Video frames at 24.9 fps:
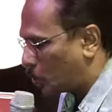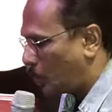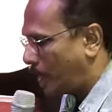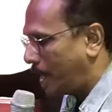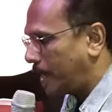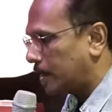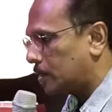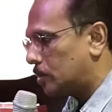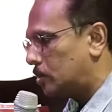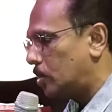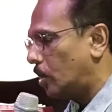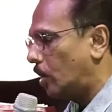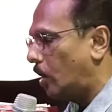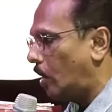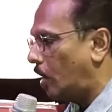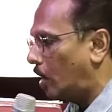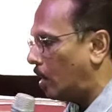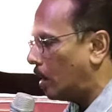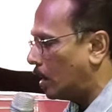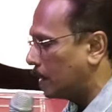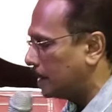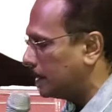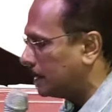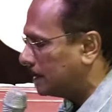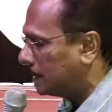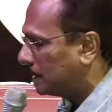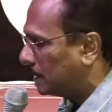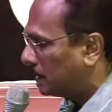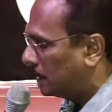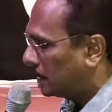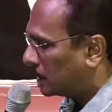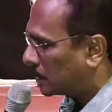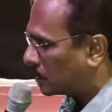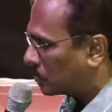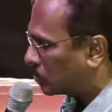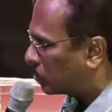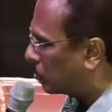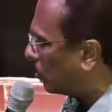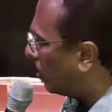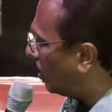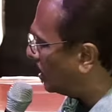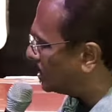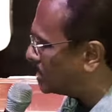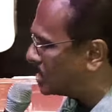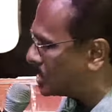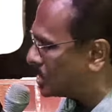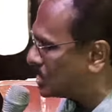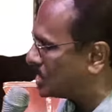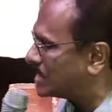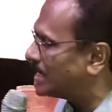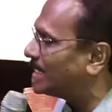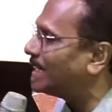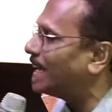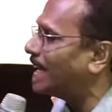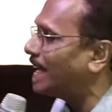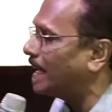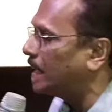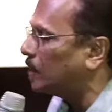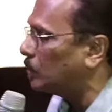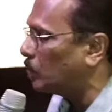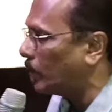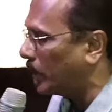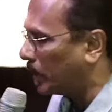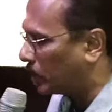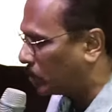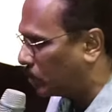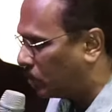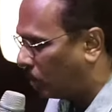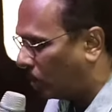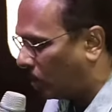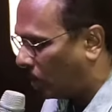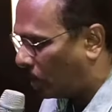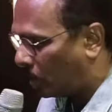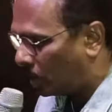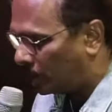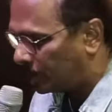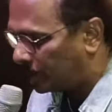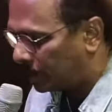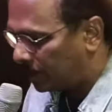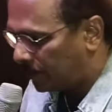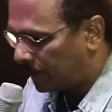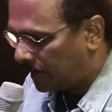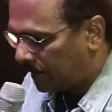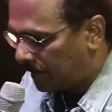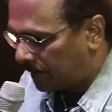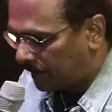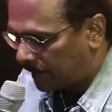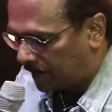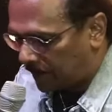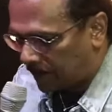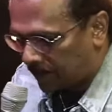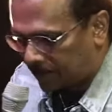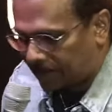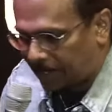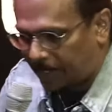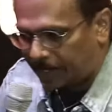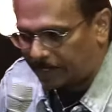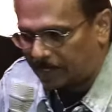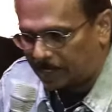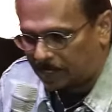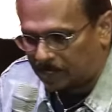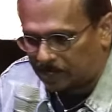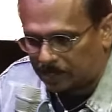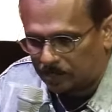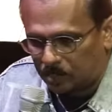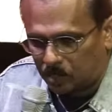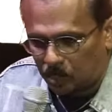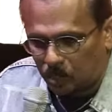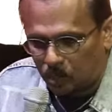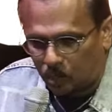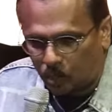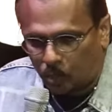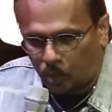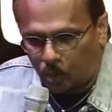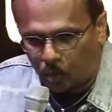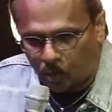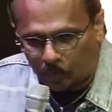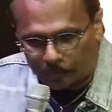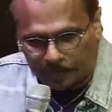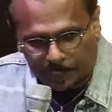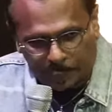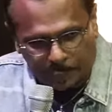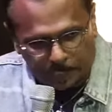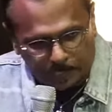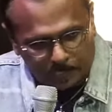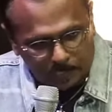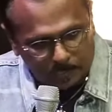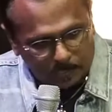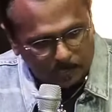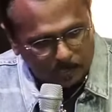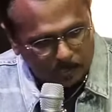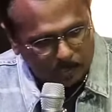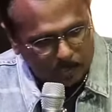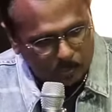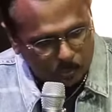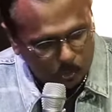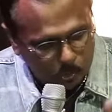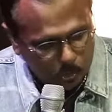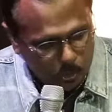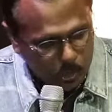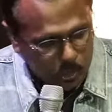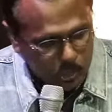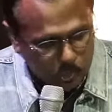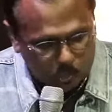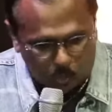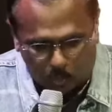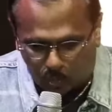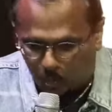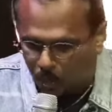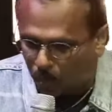where God crosses the line, where God kind of overlooks or